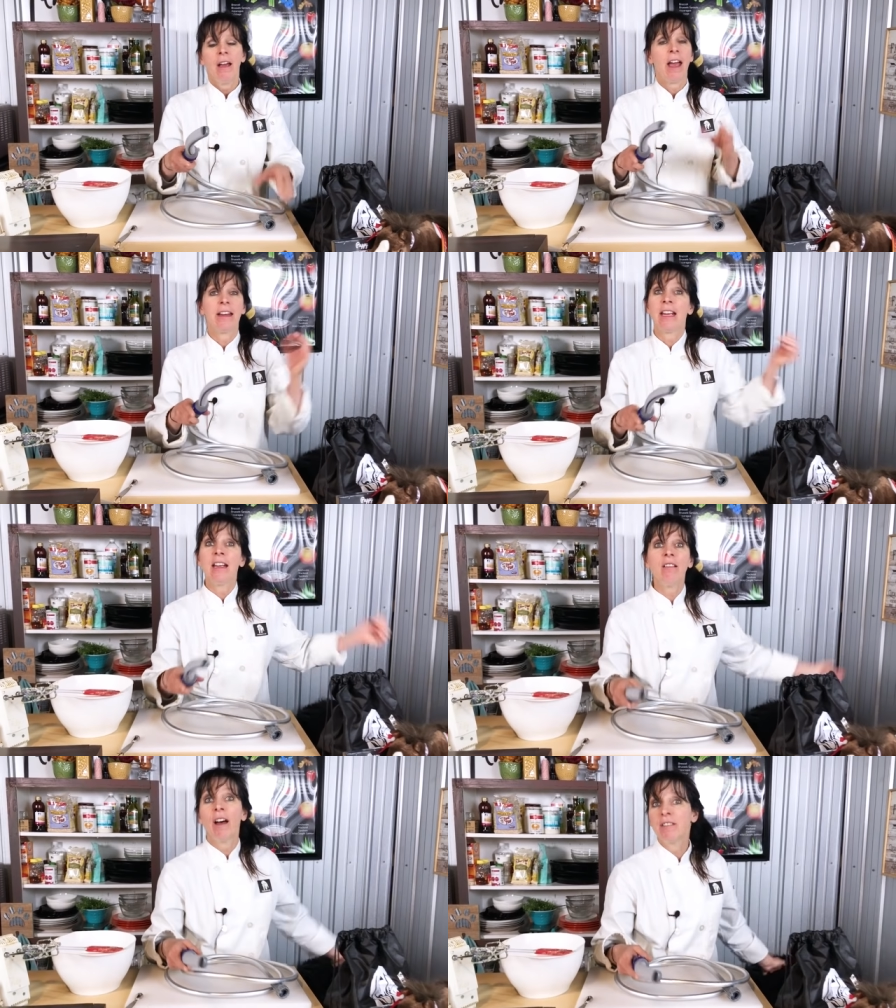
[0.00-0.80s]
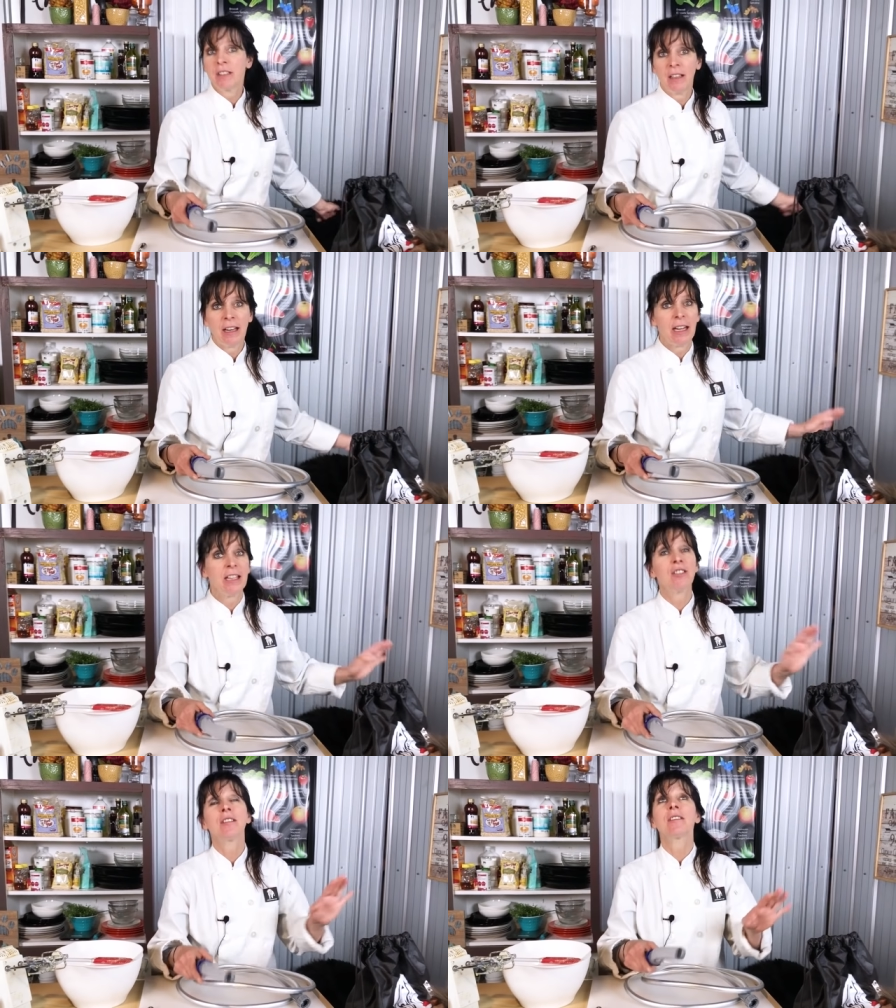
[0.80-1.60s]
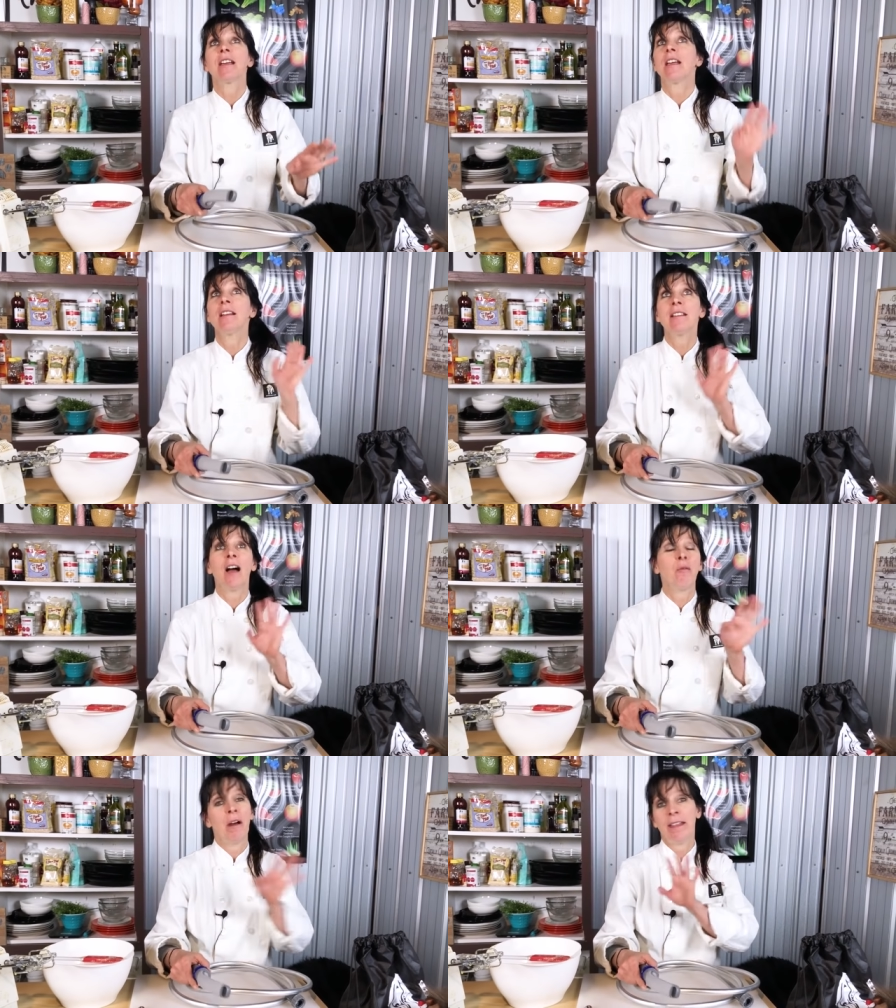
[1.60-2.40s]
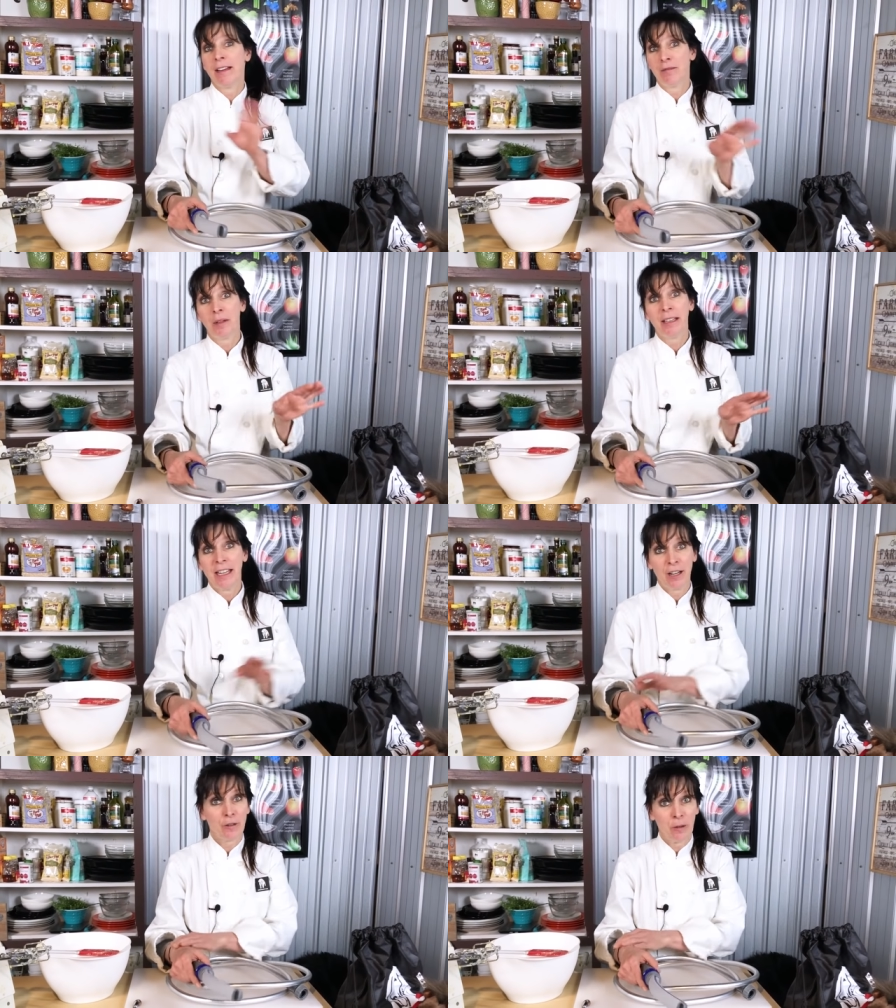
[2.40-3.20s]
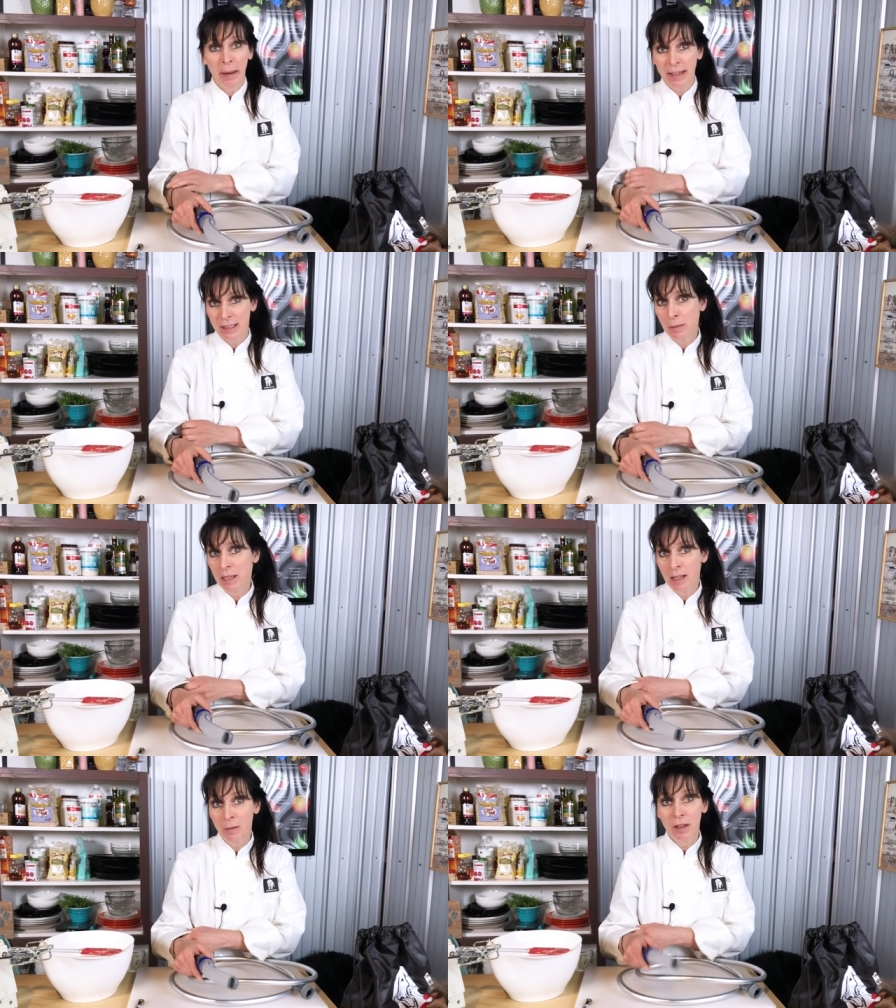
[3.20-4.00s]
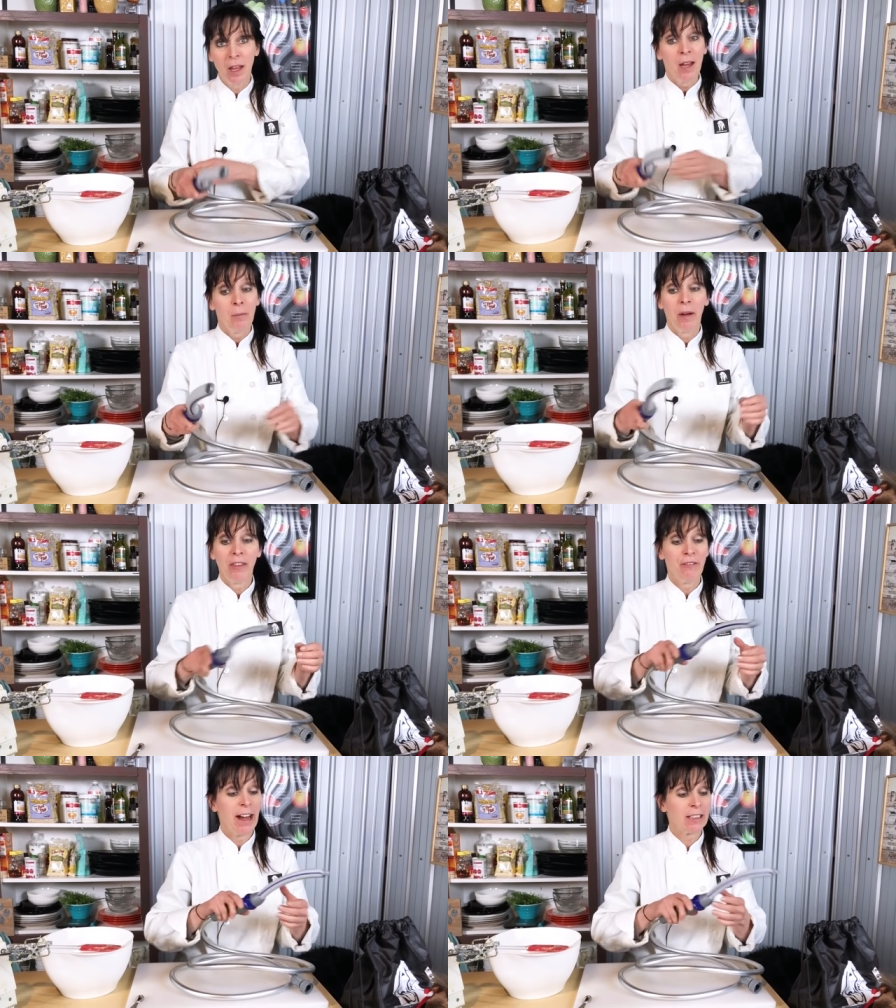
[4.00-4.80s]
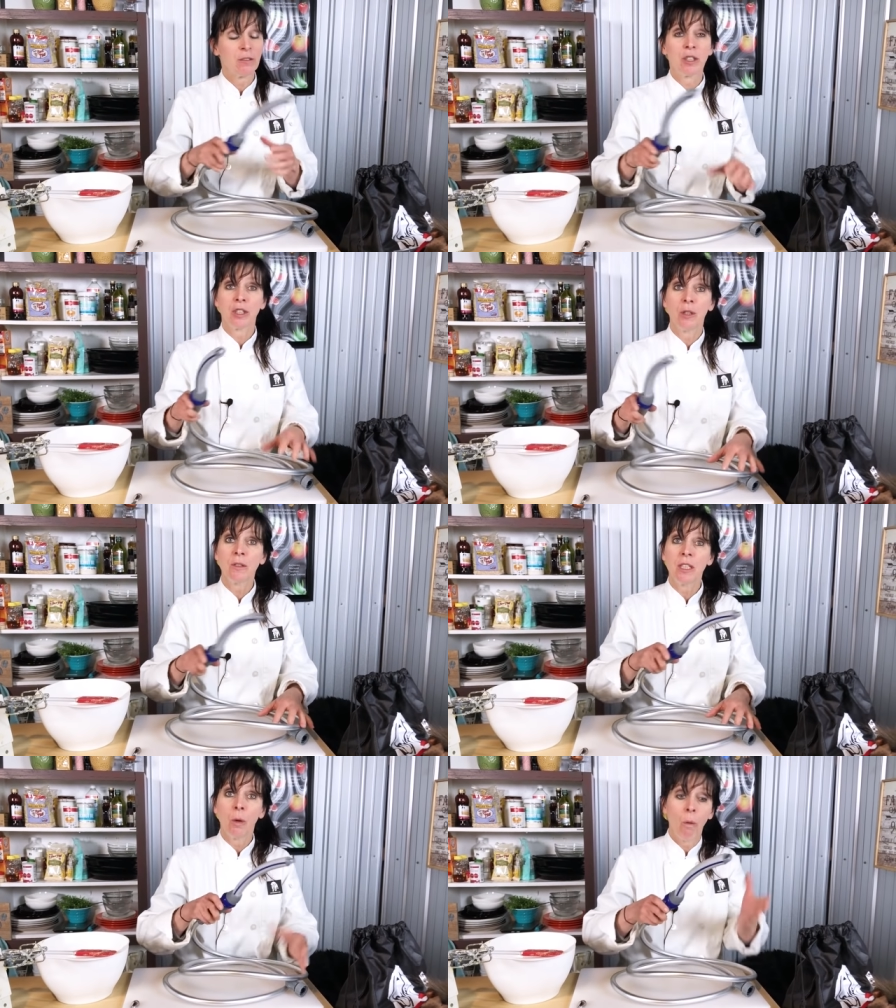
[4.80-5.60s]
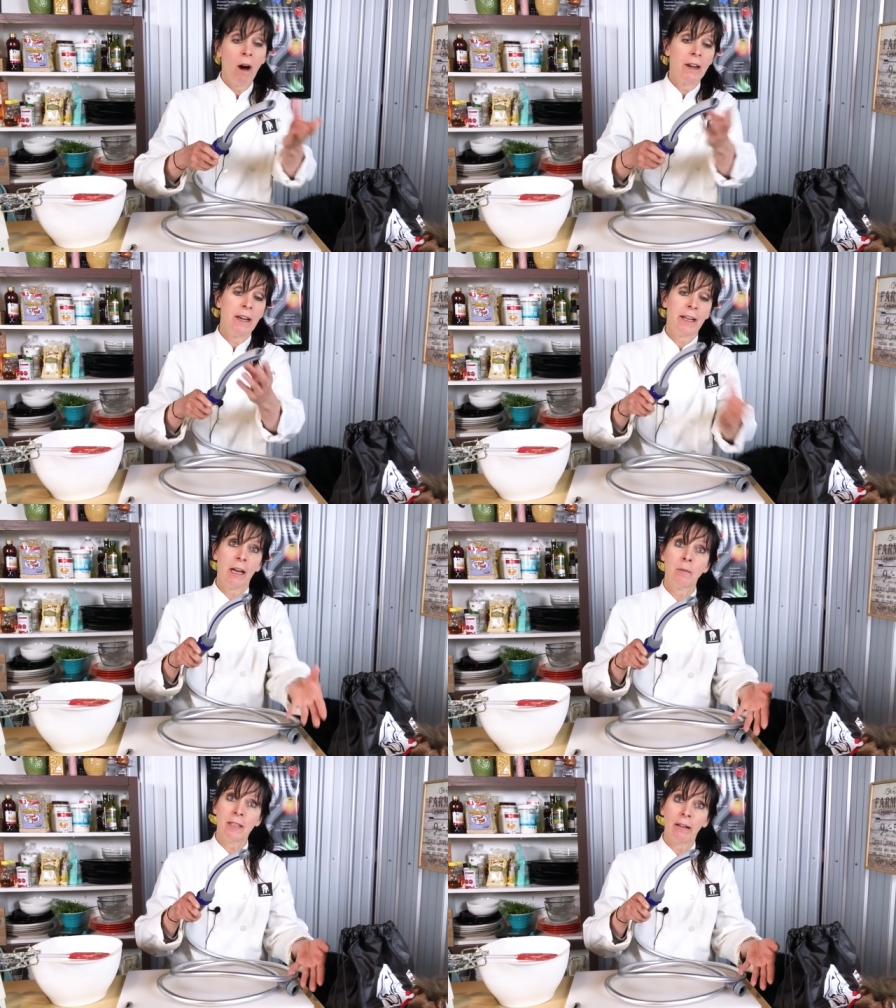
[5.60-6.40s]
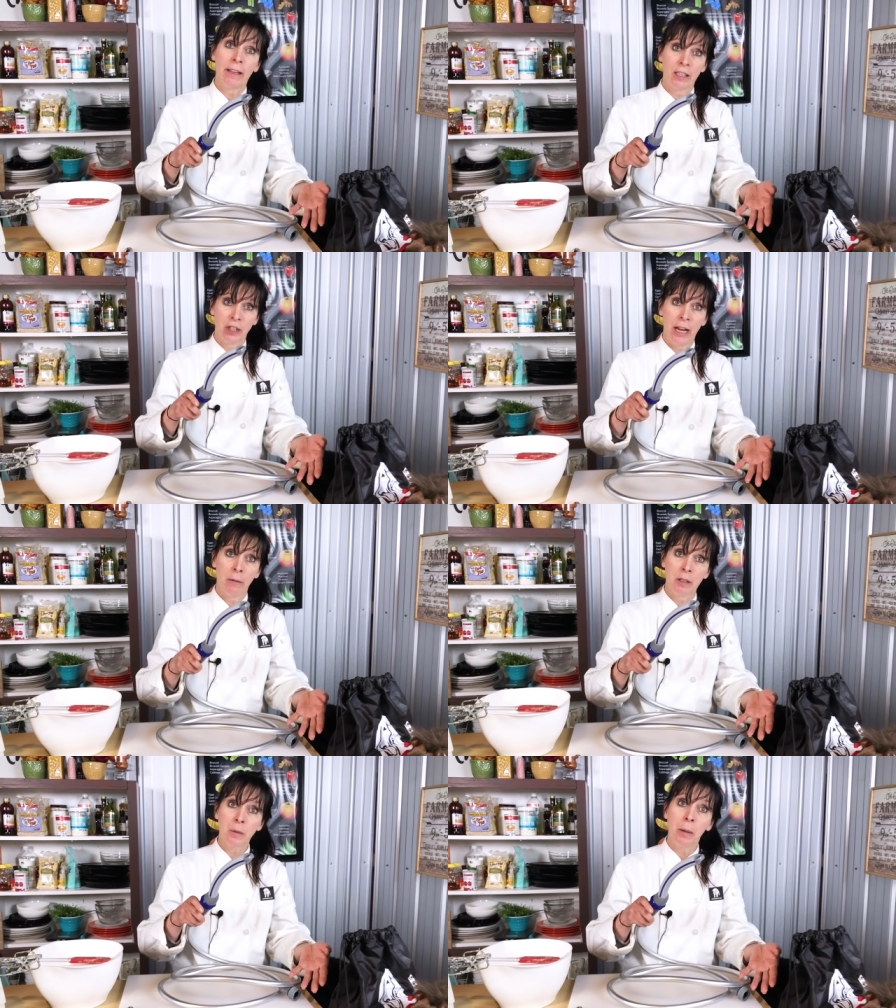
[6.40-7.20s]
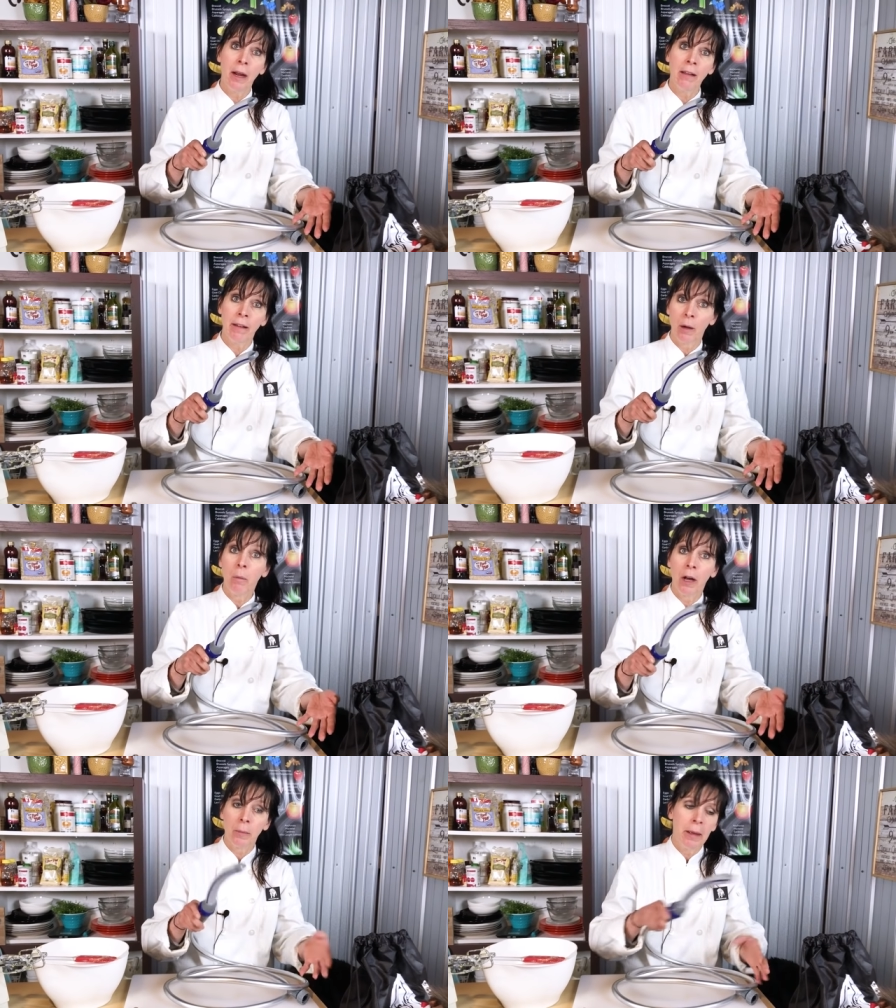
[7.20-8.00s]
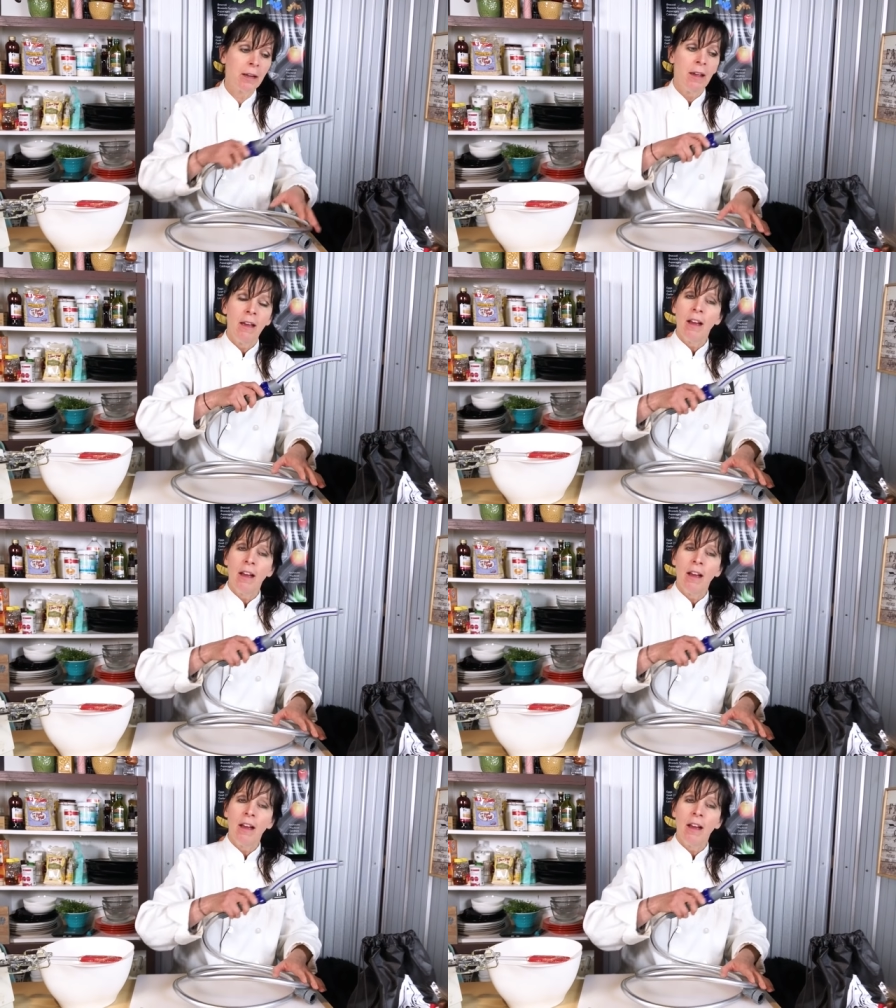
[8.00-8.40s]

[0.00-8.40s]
And he loves it. He's not one that really cared for baths to begin with, but the fact of just using the wand and it comes out like a shower spray, like a water pick,